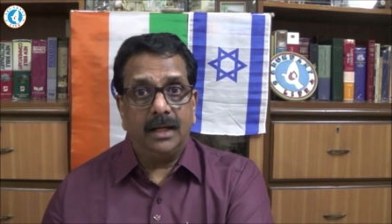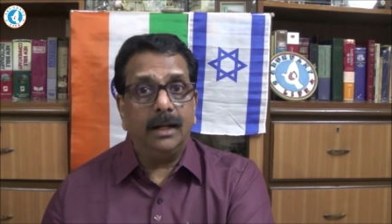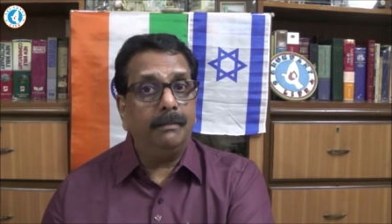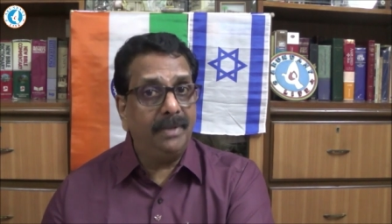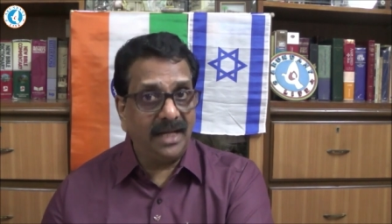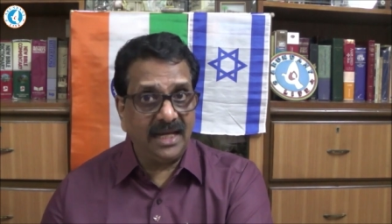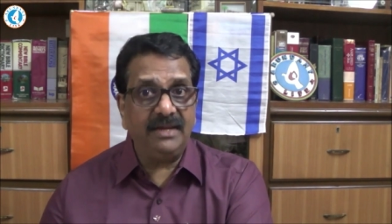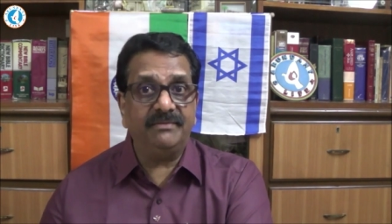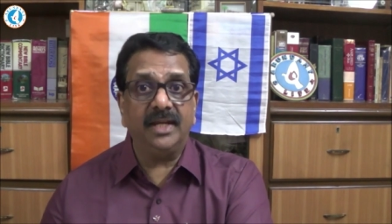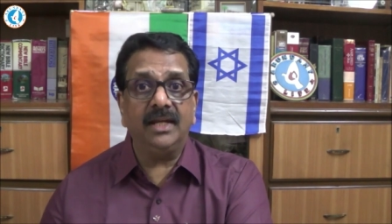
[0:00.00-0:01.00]
uh,
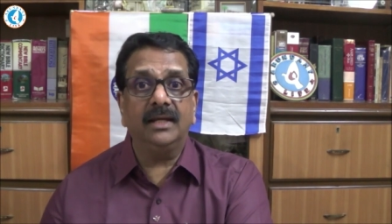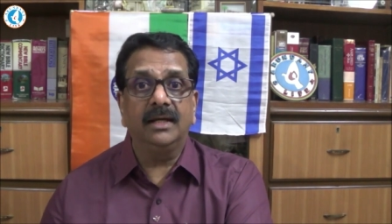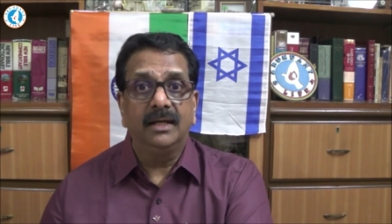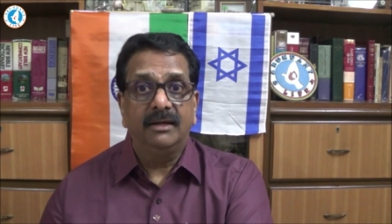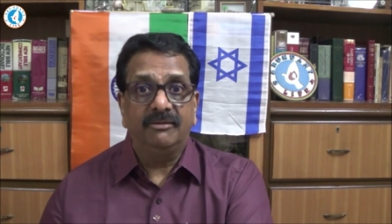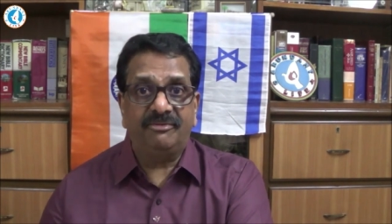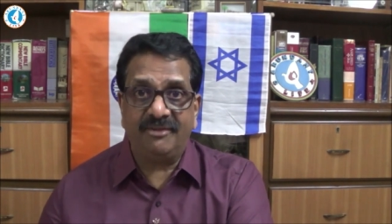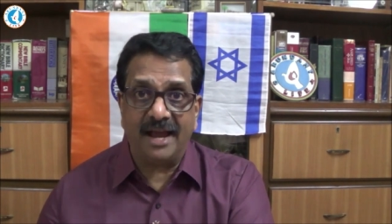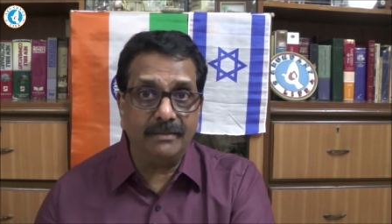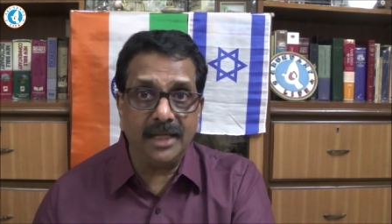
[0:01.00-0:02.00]
believing
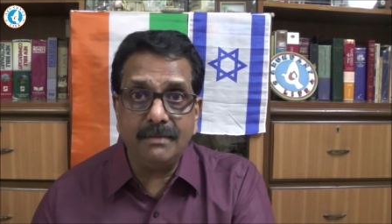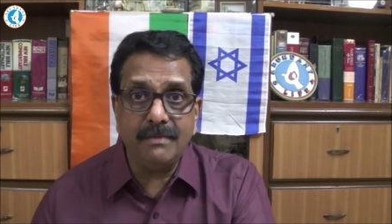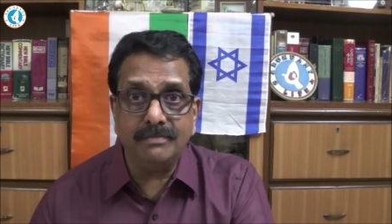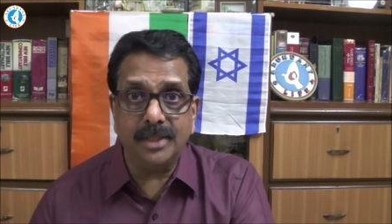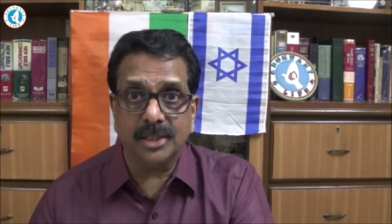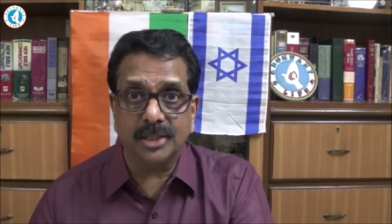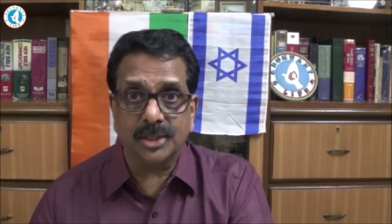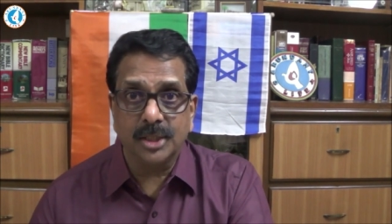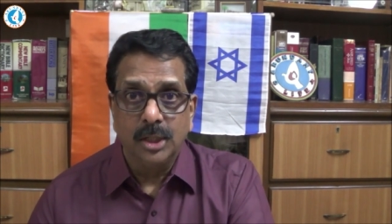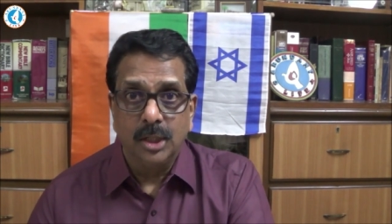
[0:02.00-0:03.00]
family
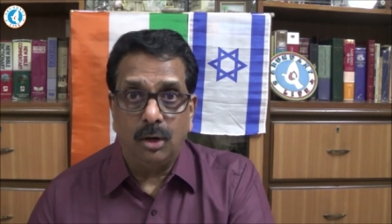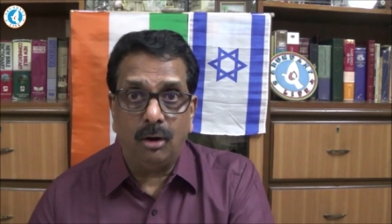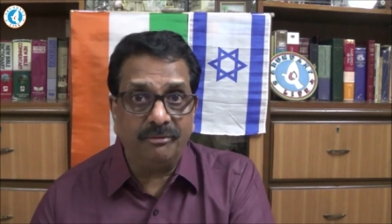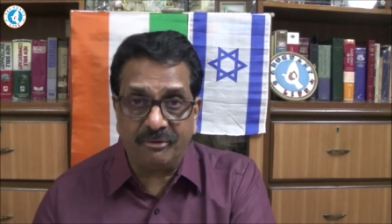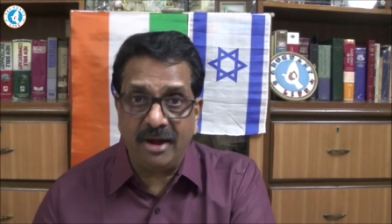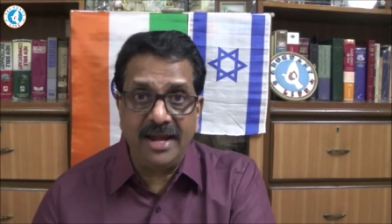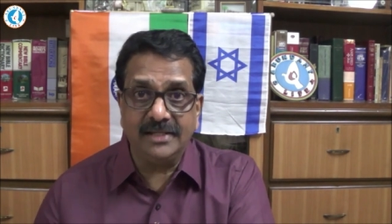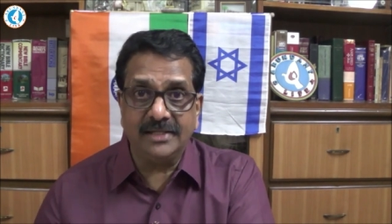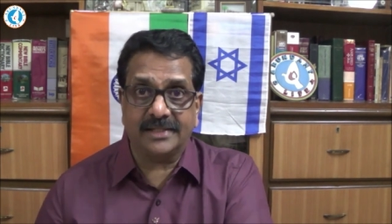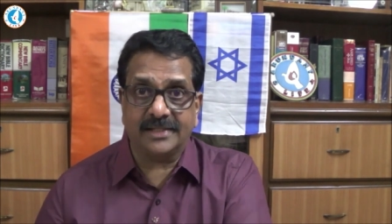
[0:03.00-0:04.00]
members or
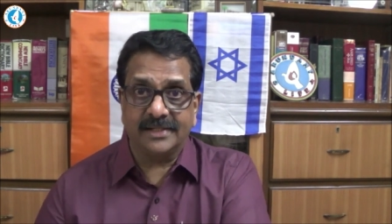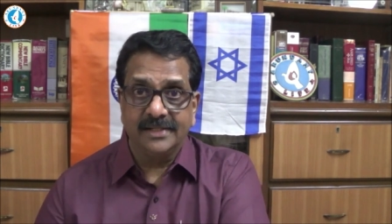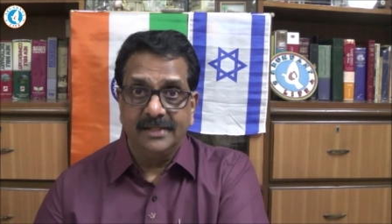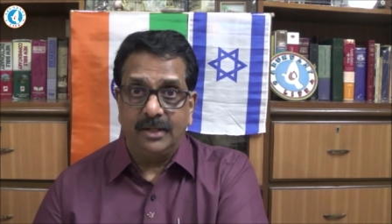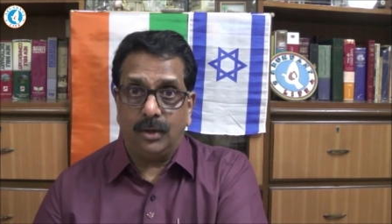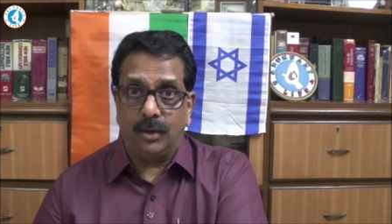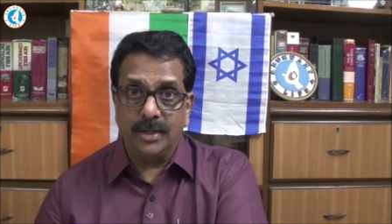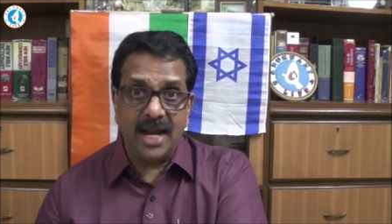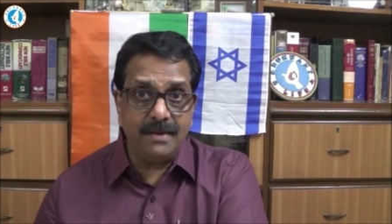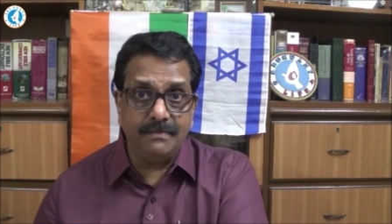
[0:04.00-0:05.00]
friends or
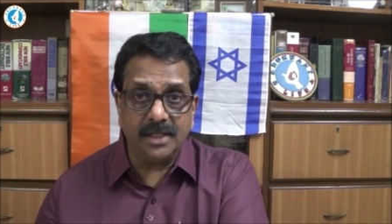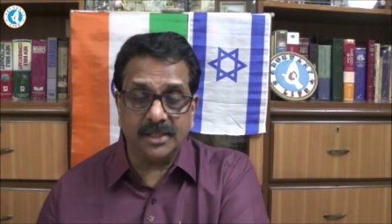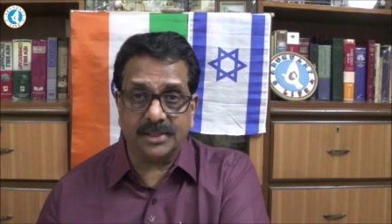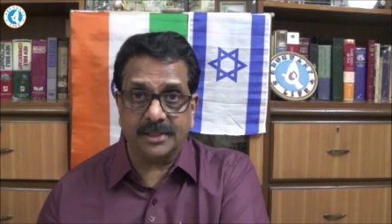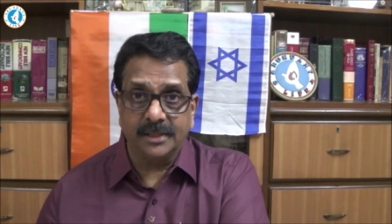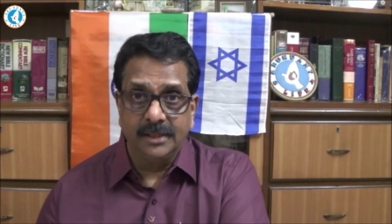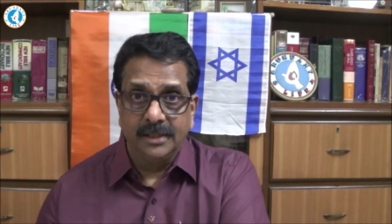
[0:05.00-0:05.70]
neighbors